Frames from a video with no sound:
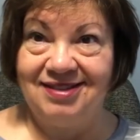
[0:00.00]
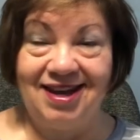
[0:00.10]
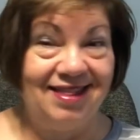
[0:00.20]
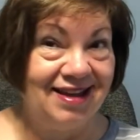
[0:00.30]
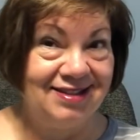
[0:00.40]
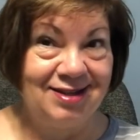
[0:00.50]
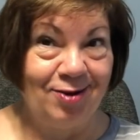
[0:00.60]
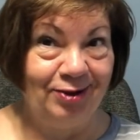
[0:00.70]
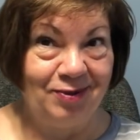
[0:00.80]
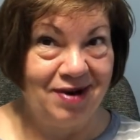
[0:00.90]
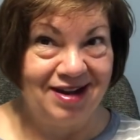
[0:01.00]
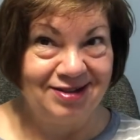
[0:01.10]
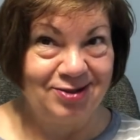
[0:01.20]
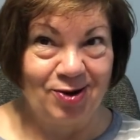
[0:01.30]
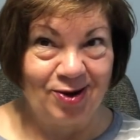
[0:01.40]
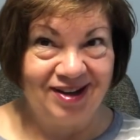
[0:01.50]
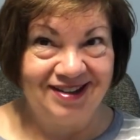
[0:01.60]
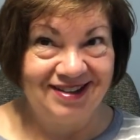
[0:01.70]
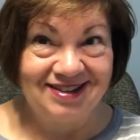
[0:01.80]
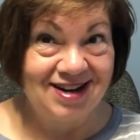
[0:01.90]
and that's the only way it's
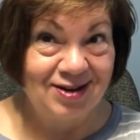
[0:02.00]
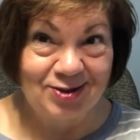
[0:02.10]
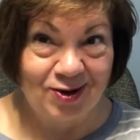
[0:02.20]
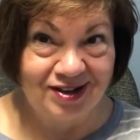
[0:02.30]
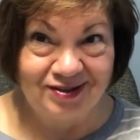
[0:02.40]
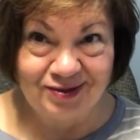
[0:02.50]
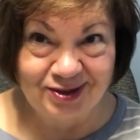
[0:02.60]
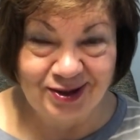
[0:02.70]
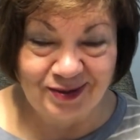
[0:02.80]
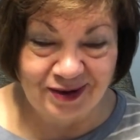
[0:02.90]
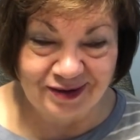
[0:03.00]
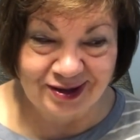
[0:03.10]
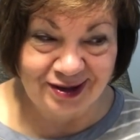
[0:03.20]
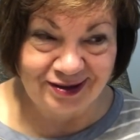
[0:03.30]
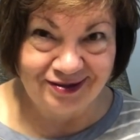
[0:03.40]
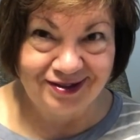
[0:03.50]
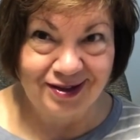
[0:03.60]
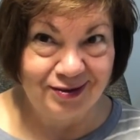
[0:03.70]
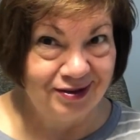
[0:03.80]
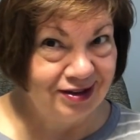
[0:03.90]
charted. It's not charted for 2/2. It's
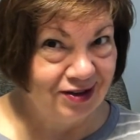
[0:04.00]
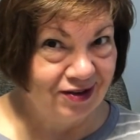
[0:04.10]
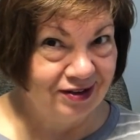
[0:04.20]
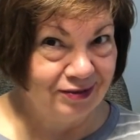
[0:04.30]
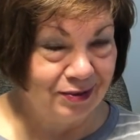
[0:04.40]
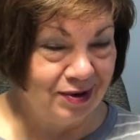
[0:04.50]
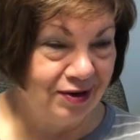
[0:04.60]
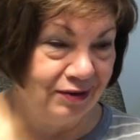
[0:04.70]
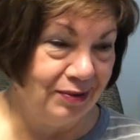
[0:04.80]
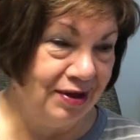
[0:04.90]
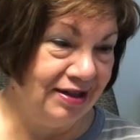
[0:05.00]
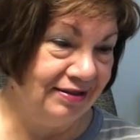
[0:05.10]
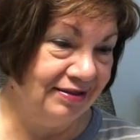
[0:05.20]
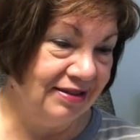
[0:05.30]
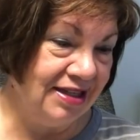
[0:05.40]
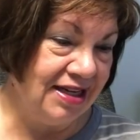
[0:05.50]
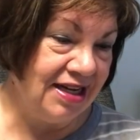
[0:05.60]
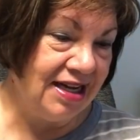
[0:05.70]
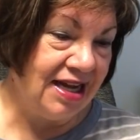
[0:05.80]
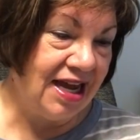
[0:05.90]
only charted for 1/1.
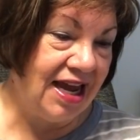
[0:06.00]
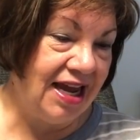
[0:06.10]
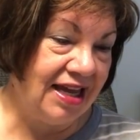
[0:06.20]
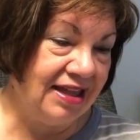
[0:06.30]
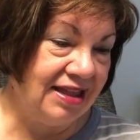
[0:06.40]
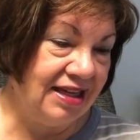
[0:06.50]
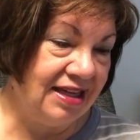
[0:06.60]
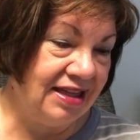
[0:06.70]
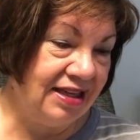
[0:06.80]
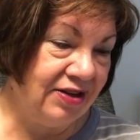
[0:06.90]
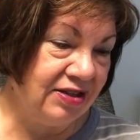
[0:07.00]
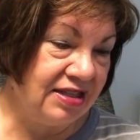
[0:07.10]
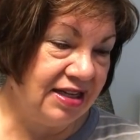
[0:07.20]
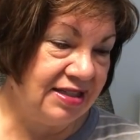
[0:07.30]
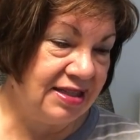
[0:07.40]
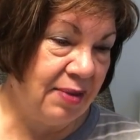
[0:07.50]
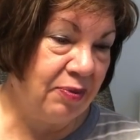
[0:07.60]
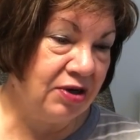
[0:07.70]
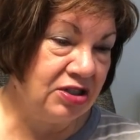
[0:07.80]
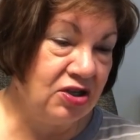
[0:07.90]
And then there's a
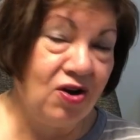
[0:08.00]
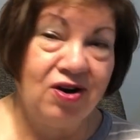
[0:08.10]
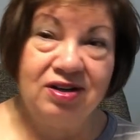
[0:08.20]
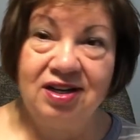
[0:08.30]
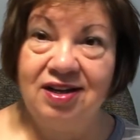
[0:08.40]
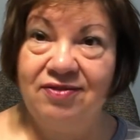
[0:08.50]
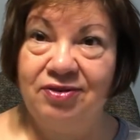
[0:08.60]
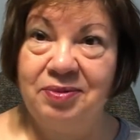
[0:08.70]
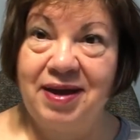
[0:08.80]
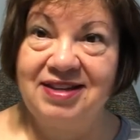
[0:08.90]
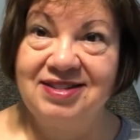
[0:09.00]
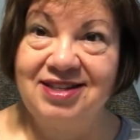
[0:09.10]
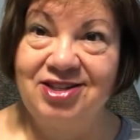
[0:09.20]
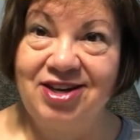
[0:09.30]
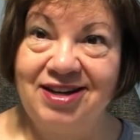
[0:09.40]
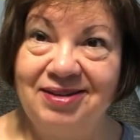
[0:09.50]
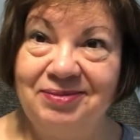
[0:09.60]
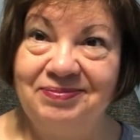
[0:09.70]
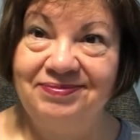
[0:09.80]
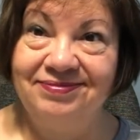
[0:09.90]
separate chart for the backstitching.
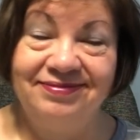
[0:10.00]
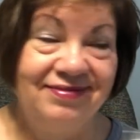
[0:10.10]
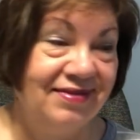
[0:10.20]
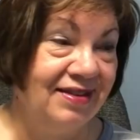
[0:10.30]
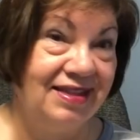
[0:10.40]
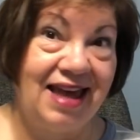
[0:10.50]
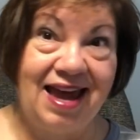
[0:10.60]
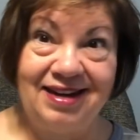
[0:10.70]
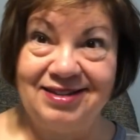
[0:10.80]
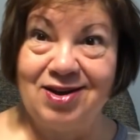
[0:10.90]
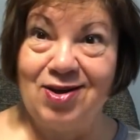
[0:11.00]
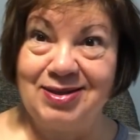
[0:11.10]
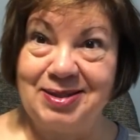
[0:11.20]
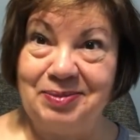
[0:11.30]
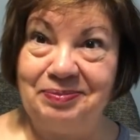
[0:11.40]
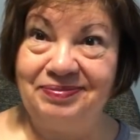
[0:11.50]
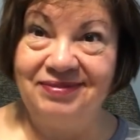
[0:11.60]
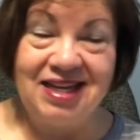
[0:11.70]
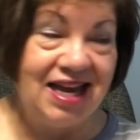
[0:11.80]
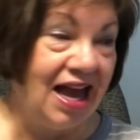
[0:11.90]
That is awesome.
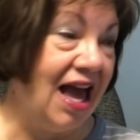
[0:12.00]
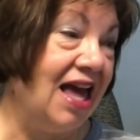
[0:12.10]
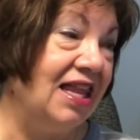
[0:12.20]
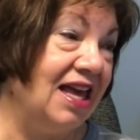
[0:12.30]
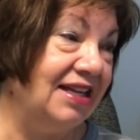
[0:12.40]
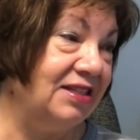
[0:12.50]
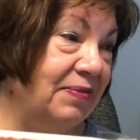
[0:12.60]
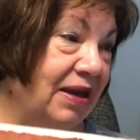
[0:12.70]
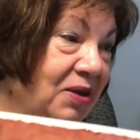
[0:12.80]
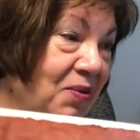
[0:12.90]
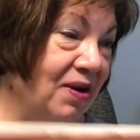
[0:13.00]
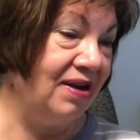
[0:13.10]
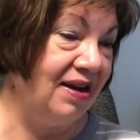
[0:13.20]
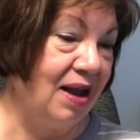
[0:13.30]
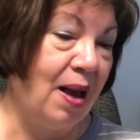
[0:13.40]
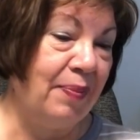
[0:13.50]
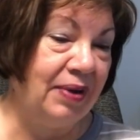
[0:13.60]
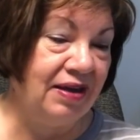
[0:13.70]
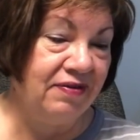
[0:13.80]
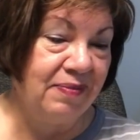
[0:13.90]
I like to make a working
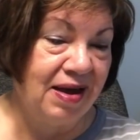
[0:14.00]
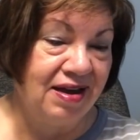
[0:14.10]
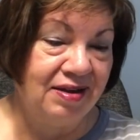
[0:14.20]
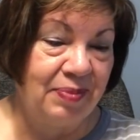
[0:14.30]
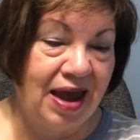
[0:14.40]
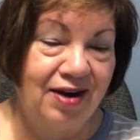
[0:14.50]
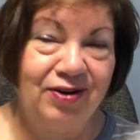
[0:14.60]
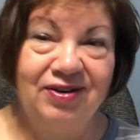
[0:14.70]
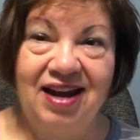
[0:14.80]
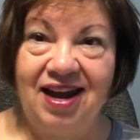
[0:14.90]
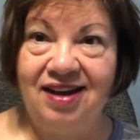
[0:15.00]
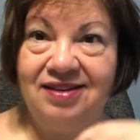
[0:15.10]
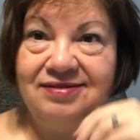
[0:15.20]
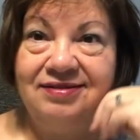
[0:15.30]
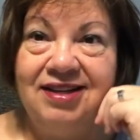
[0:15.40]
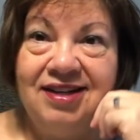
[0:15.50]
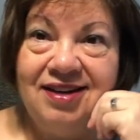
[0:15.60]
copy of my pattern and